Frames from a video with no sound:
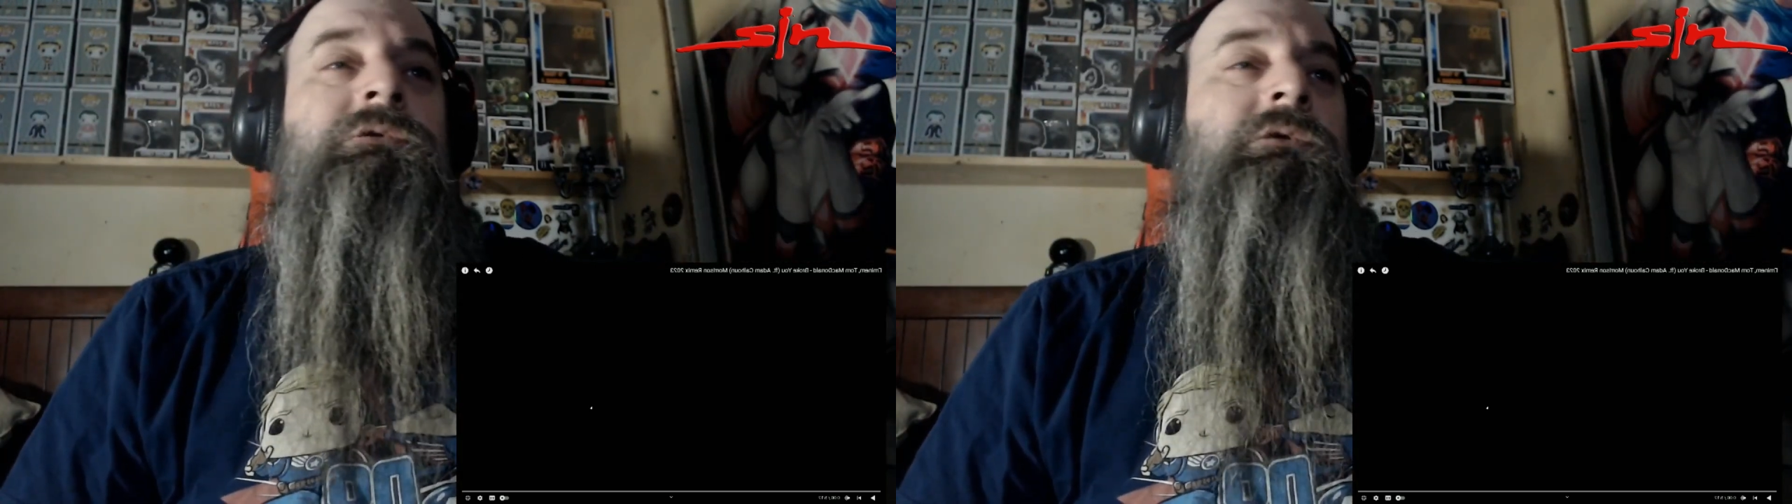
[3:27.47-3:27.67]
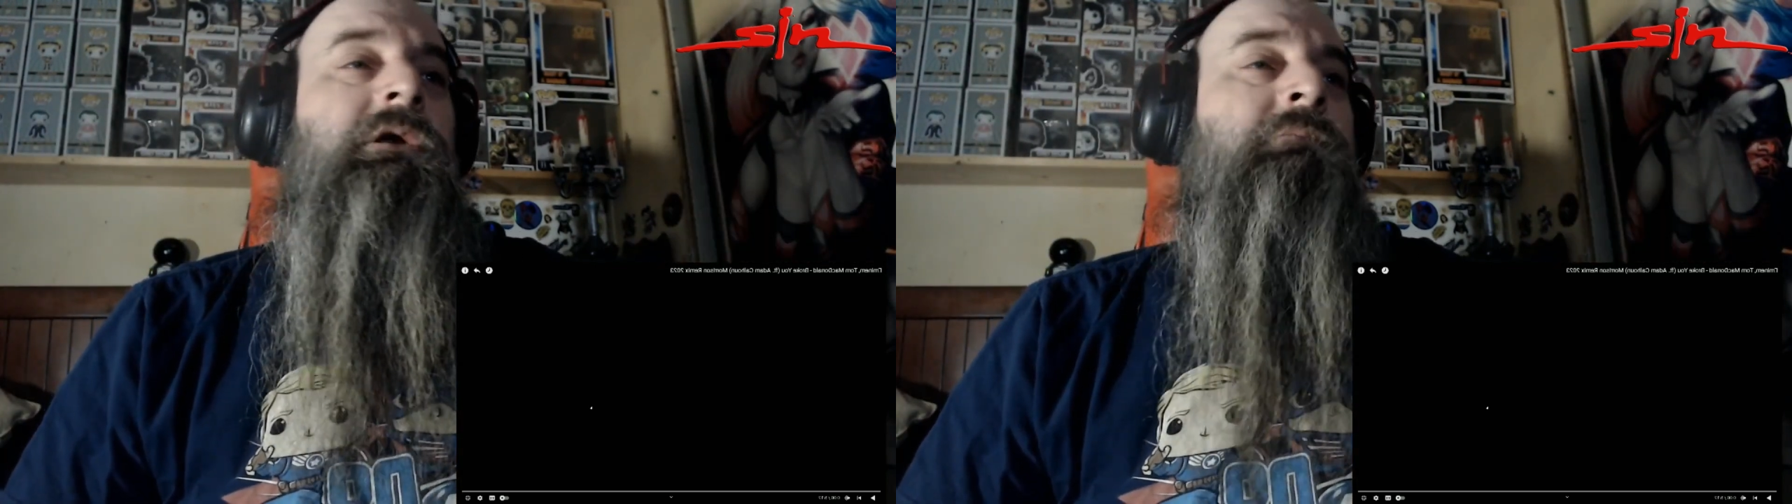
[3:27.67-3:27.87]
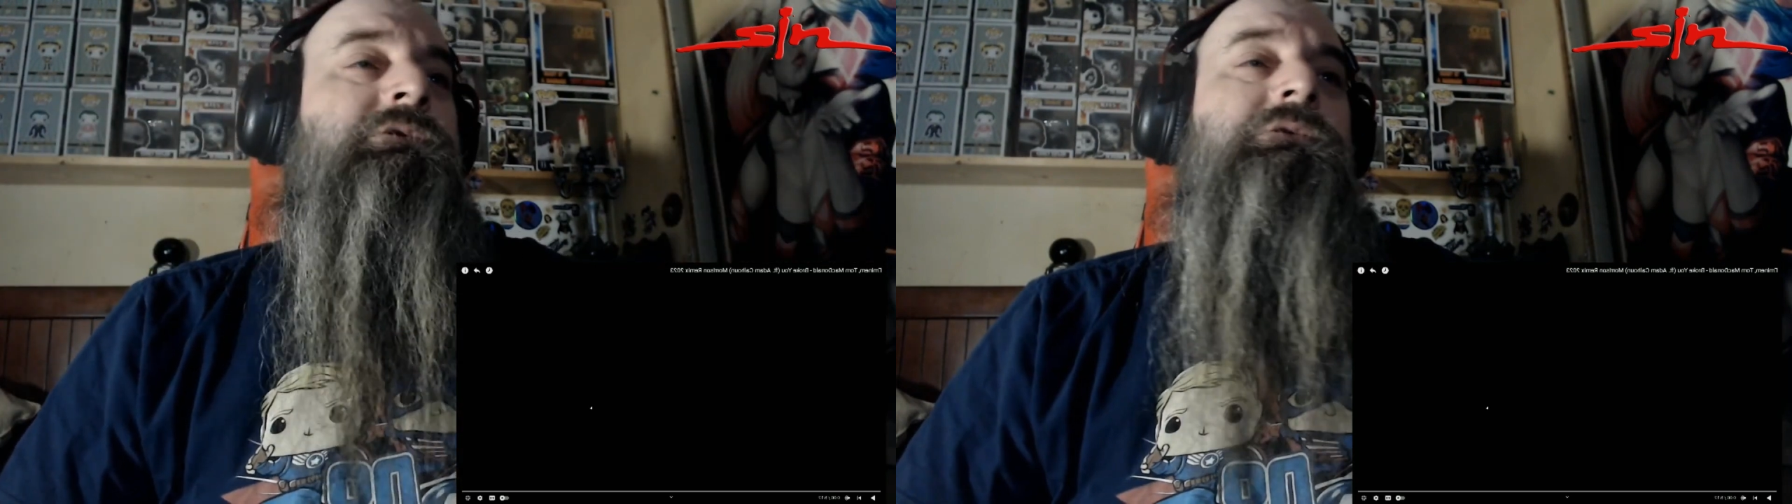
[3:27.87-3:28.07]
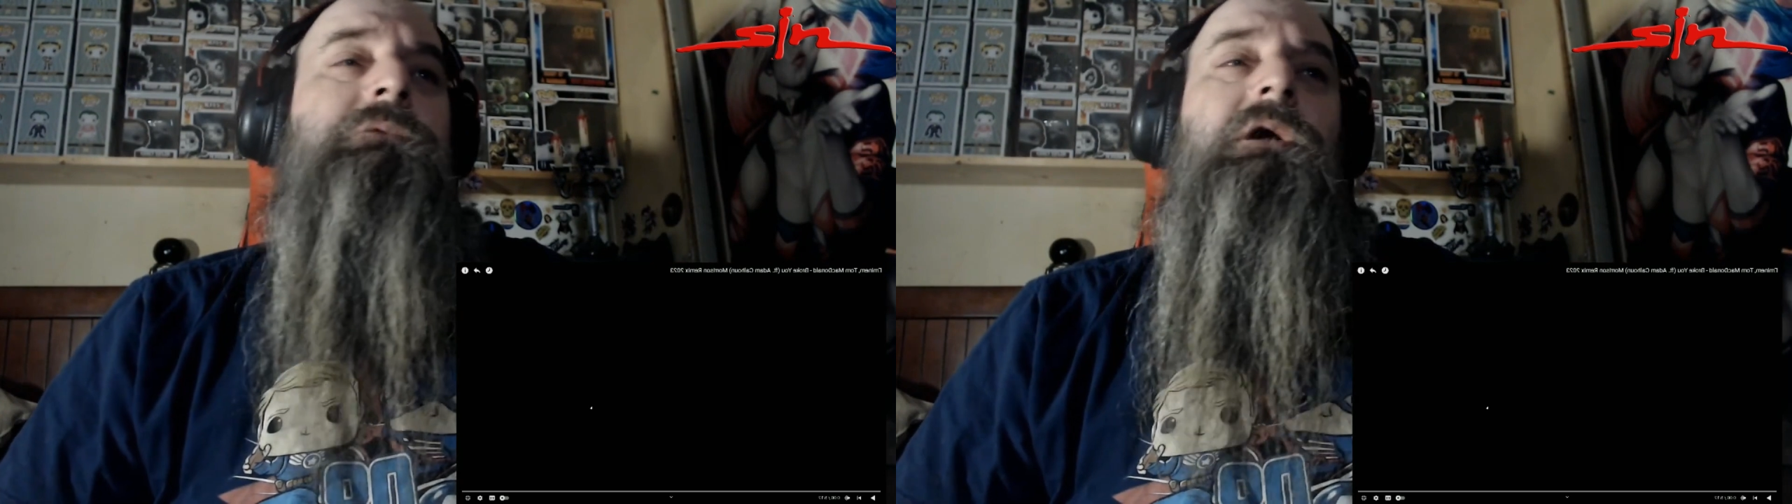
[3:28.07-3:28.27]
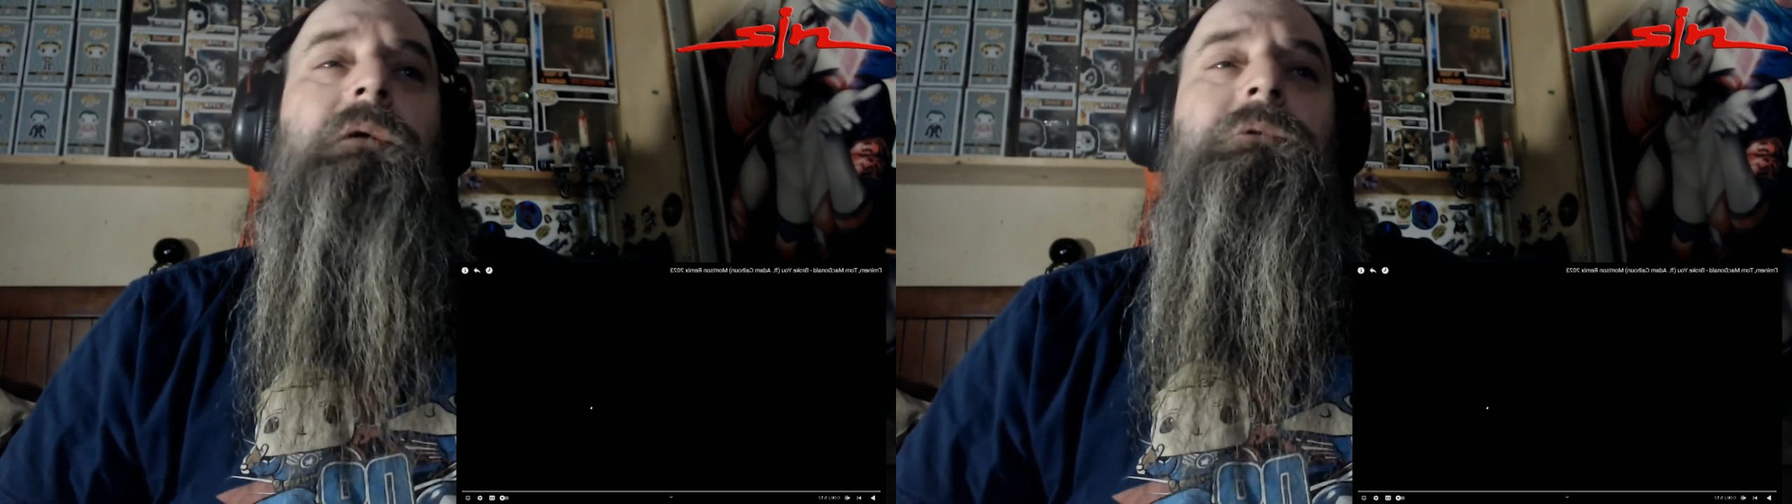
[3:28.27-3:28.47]
Give him some
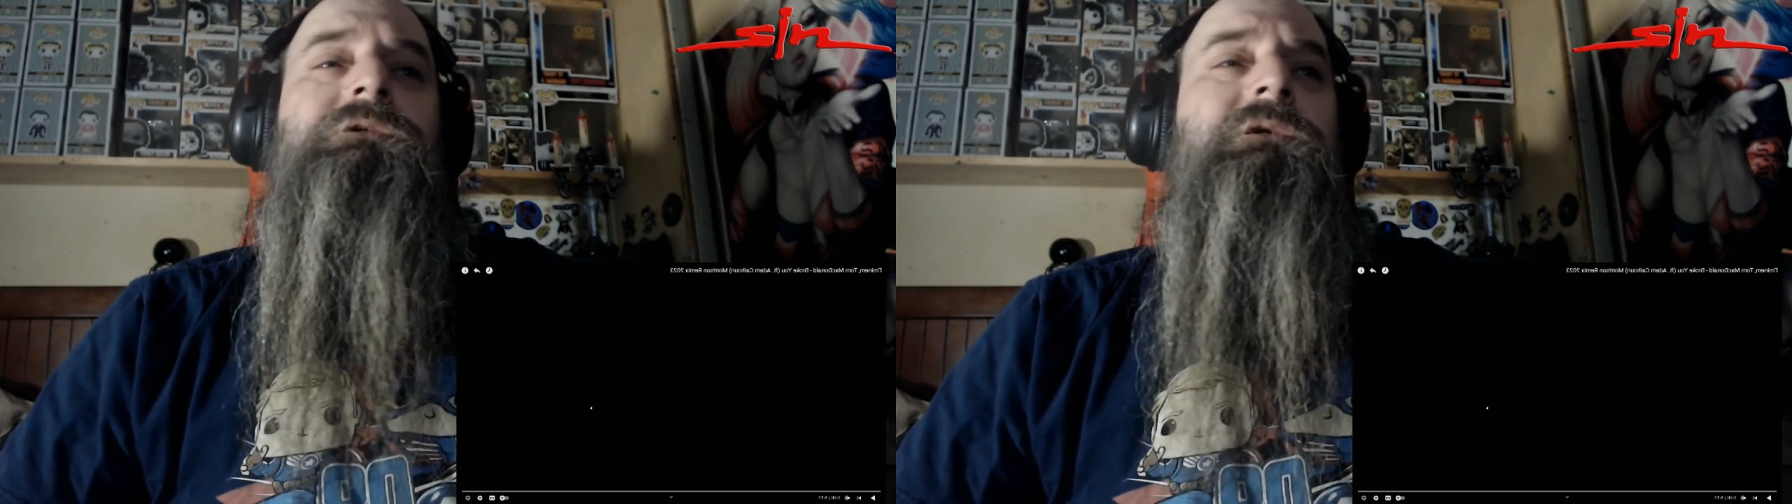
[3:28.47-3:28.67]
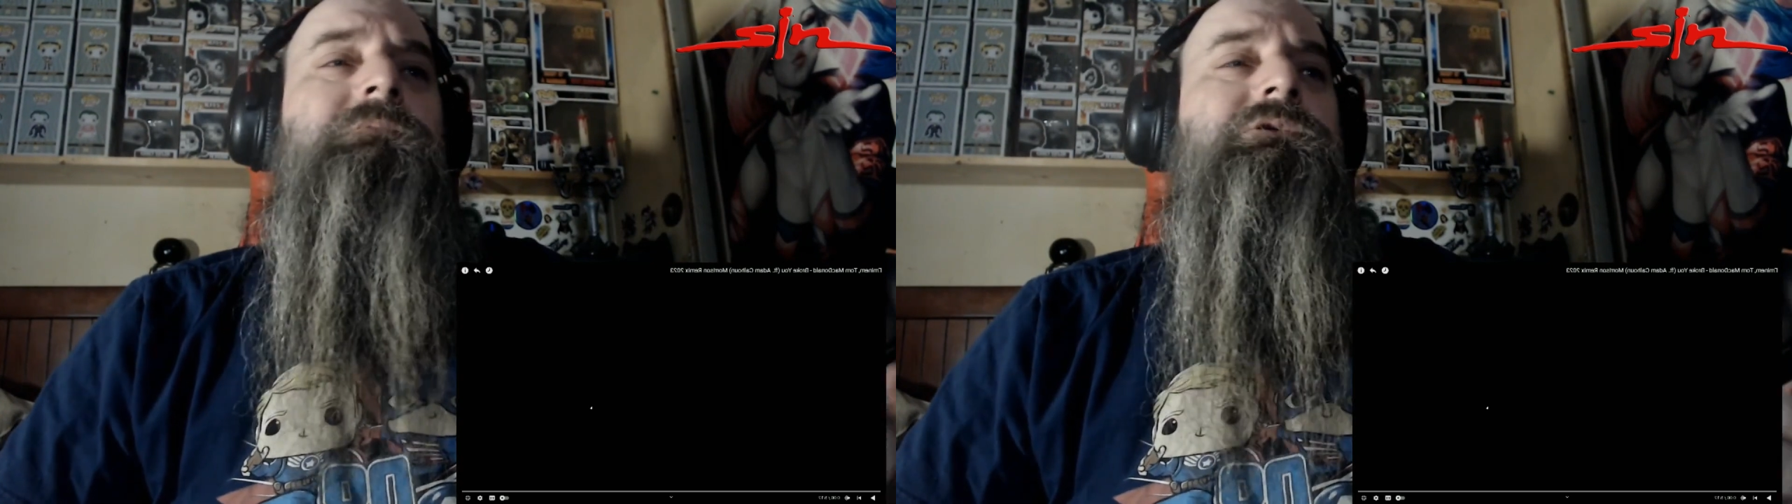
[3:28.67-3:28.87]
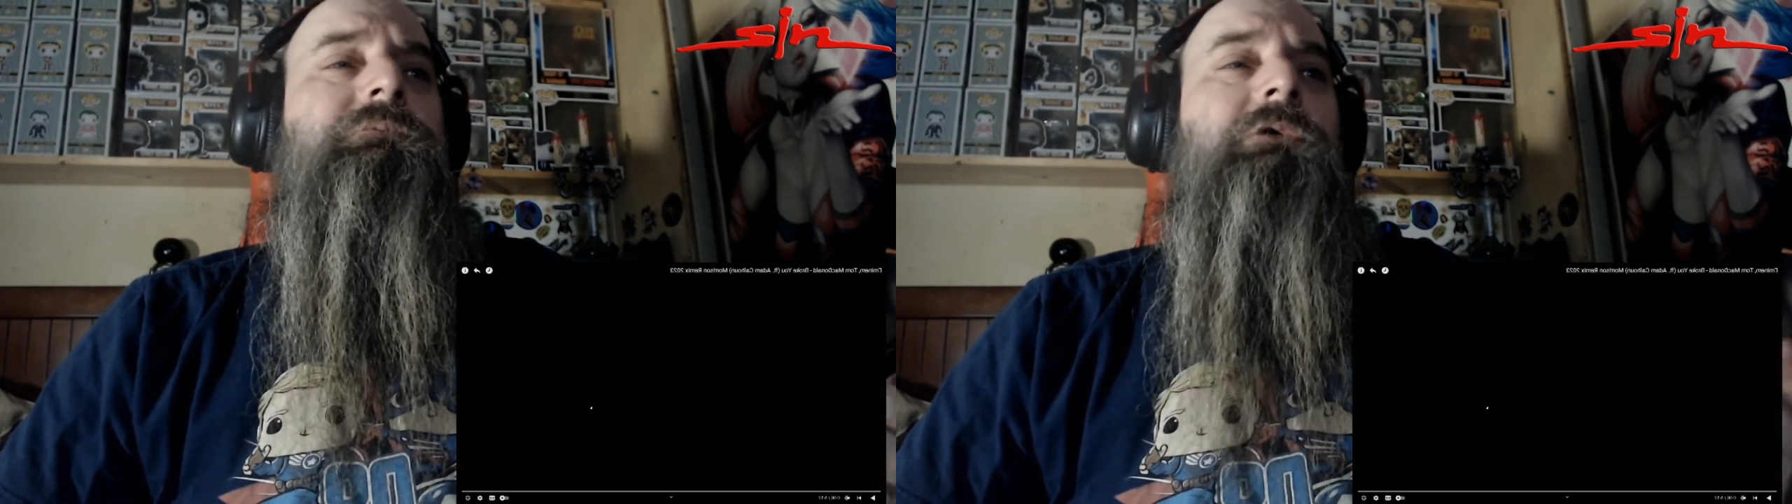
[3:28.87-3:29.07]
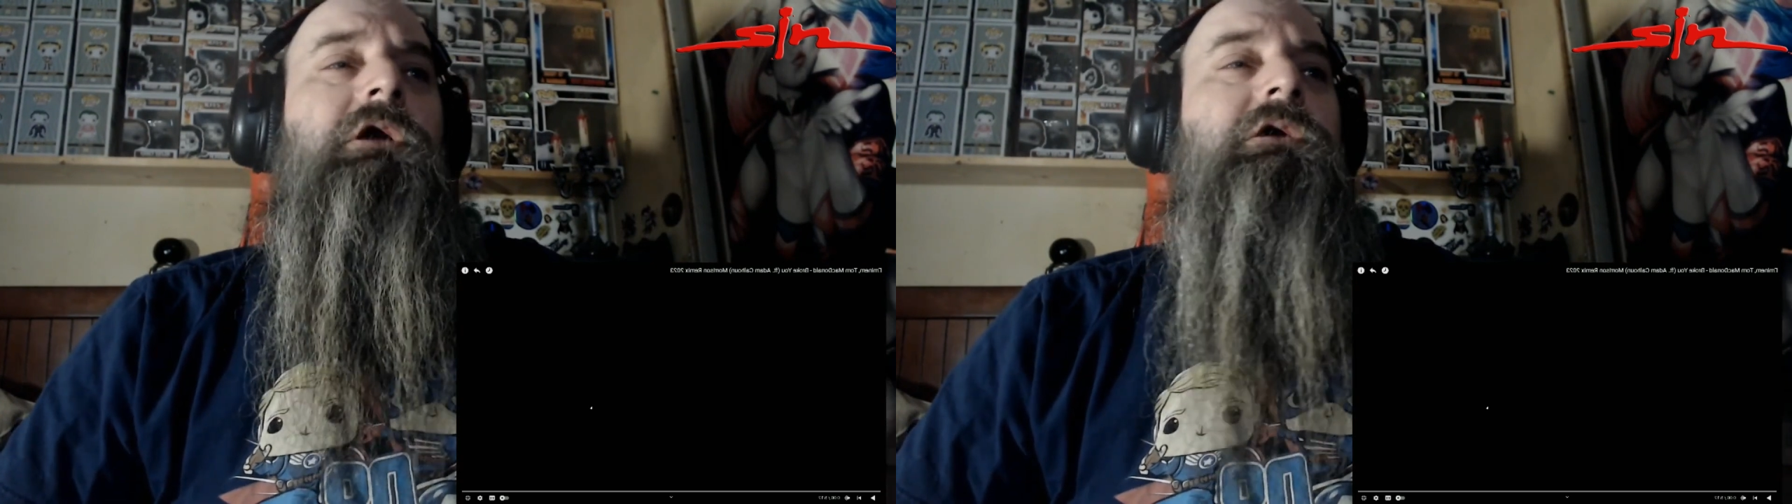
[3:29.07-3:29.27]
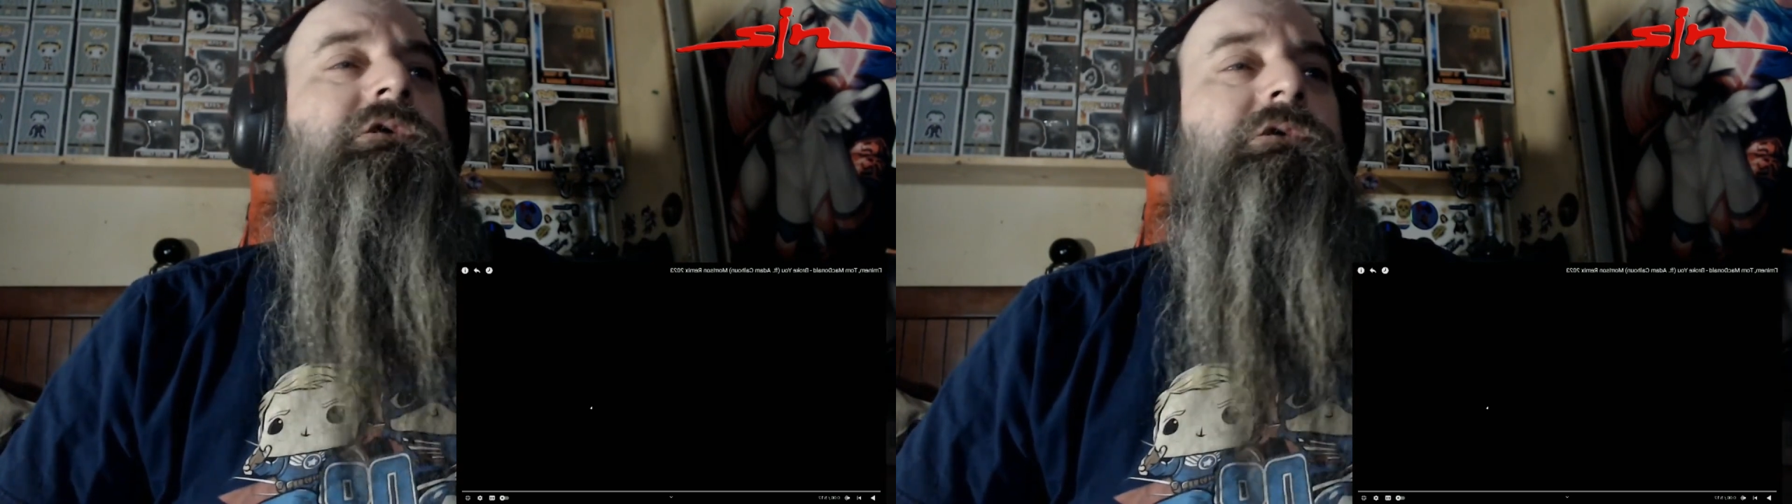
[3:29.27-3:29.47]
comments. Give him some likes.